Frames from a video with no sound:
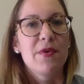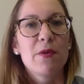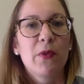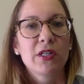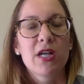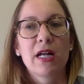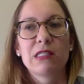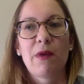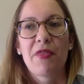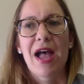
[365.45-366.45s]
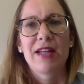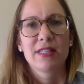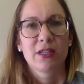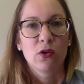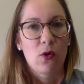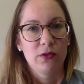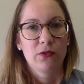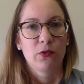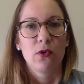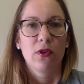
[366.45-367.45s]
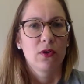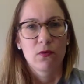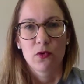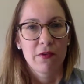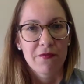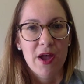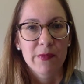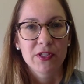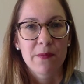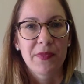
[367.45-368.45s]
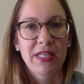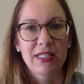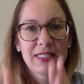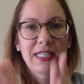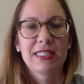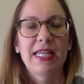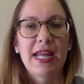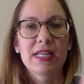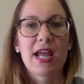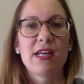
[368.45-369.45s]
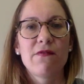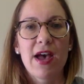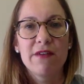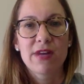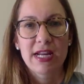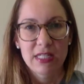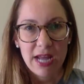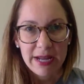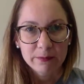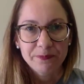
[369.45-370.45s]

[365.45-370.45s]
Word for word: And the book talks about that as like a golden rule or a rule of thumb or something, the 68, 95, 99.